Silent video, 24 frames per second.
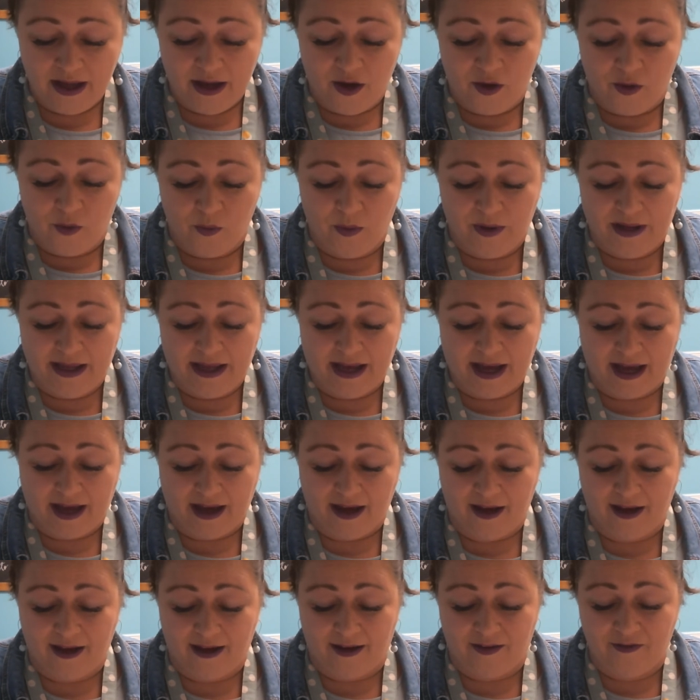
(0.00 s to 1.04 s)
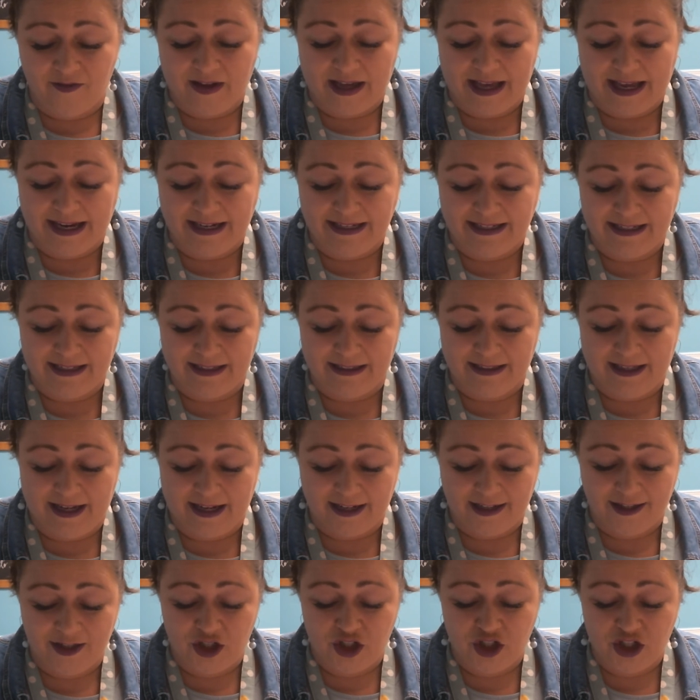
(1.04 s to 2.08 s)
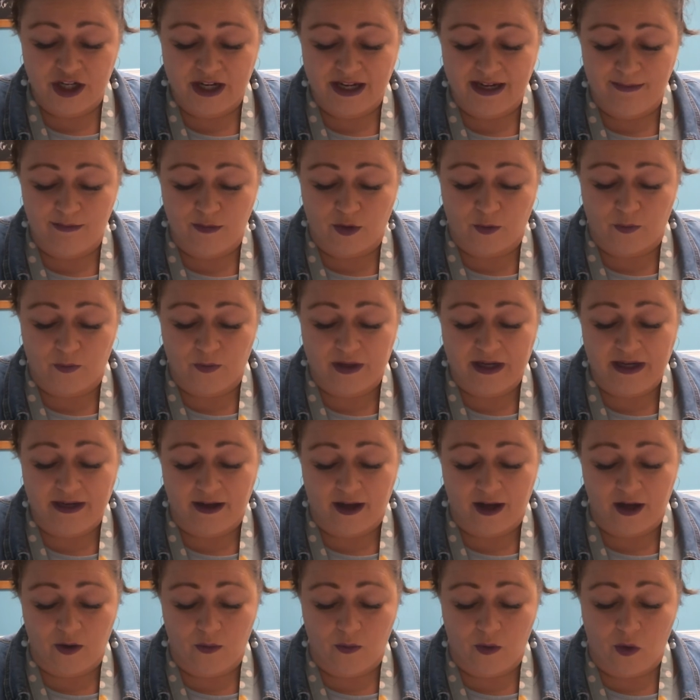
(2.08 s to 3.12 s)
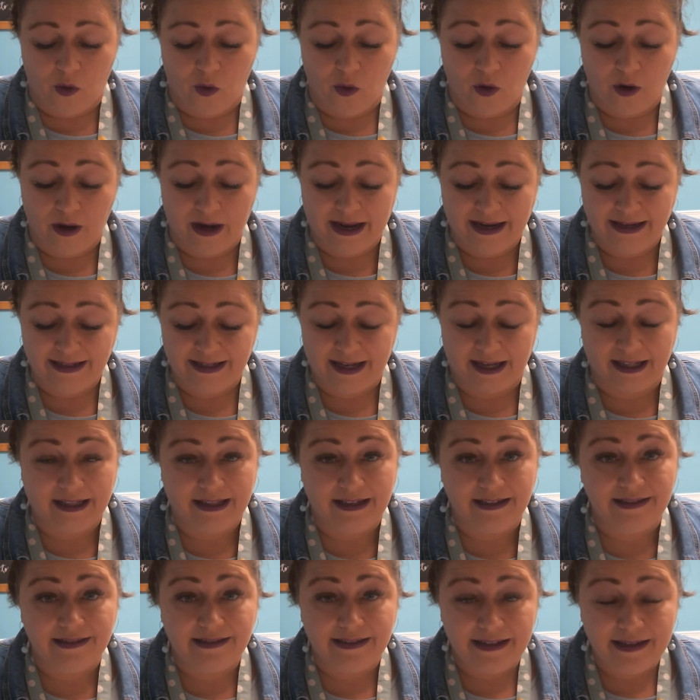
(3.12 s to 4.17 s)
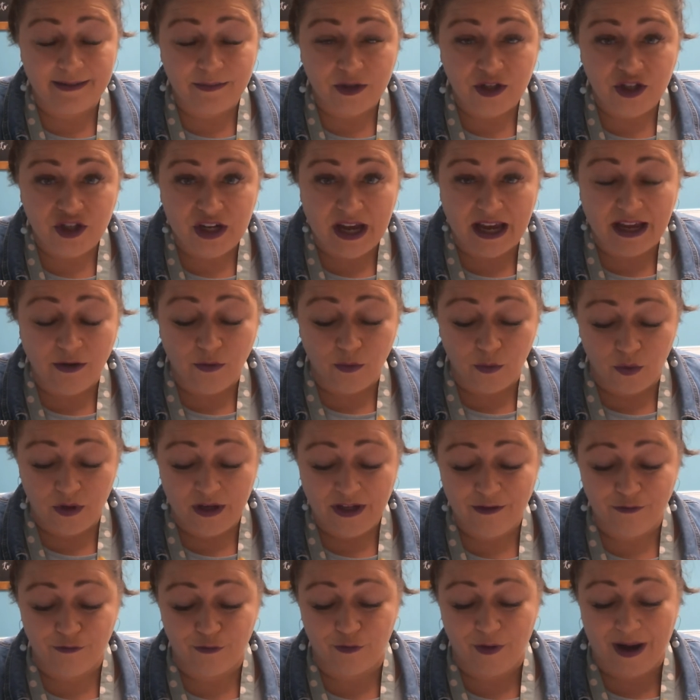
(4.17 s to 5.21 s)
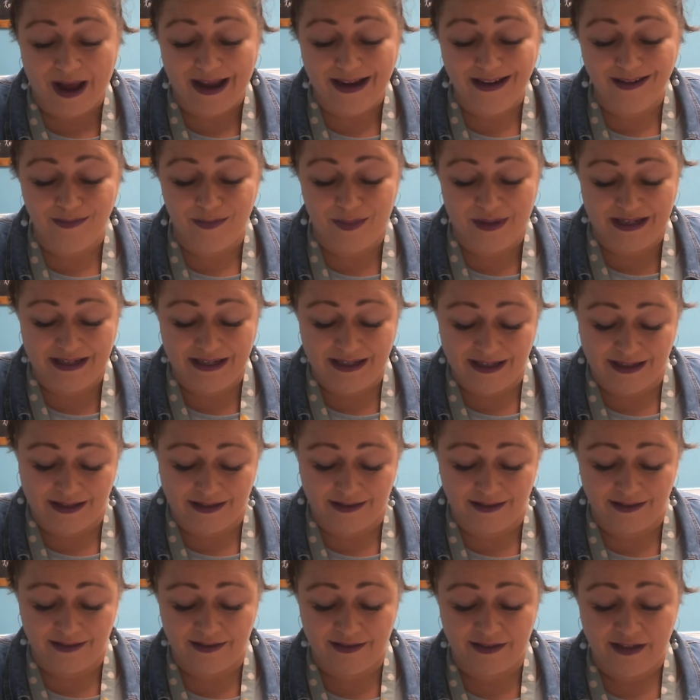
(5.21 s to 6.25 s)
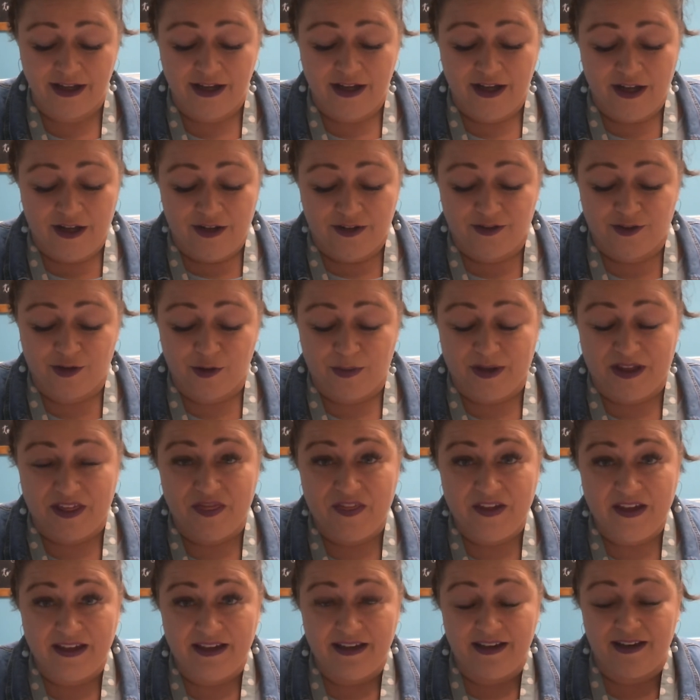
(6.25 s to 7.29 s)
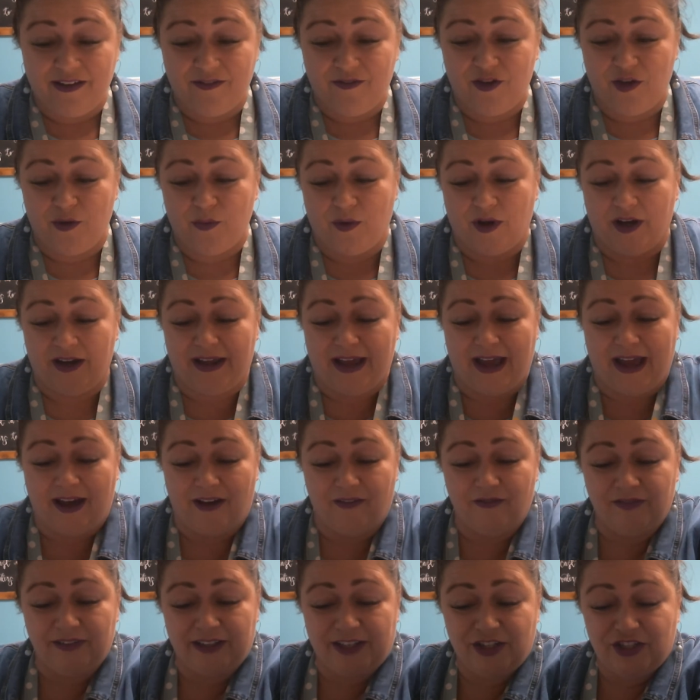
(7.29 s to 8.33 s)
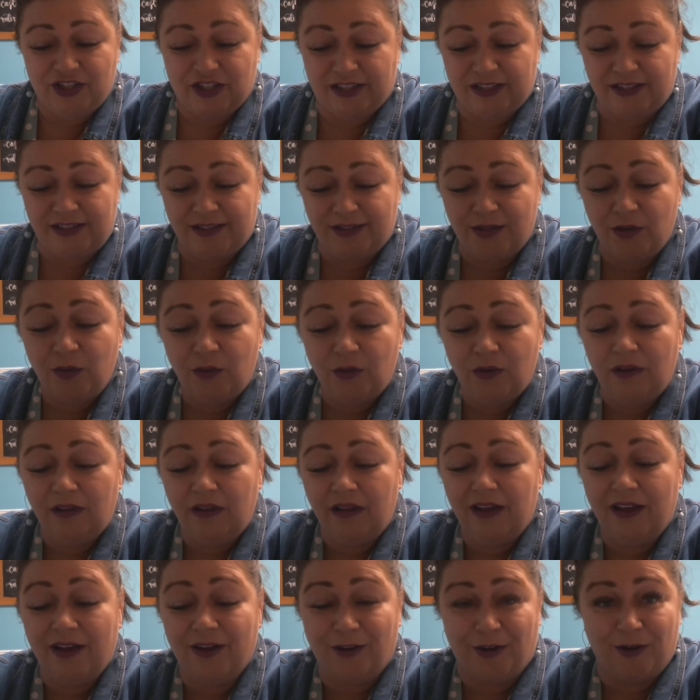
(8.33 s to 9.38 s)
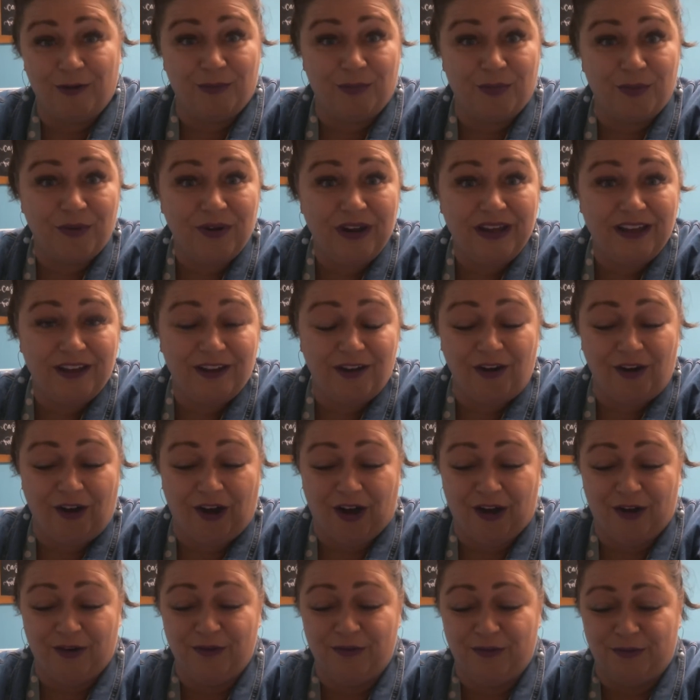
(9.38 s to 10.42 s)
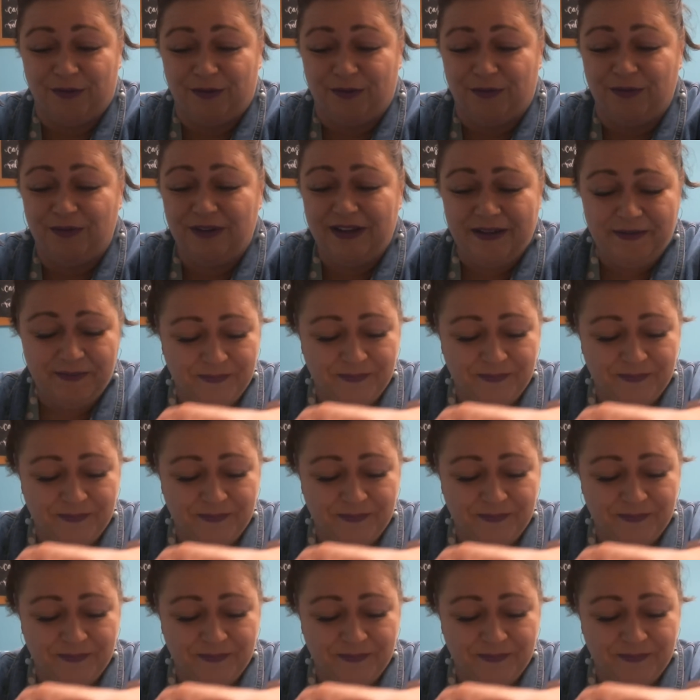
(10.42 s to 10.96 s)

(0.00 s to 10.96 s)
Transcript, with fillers: we have a deluxe chicken burrito or a deli sandwich and refried beans. So be thinking if you want to have lunch at school or bring your own.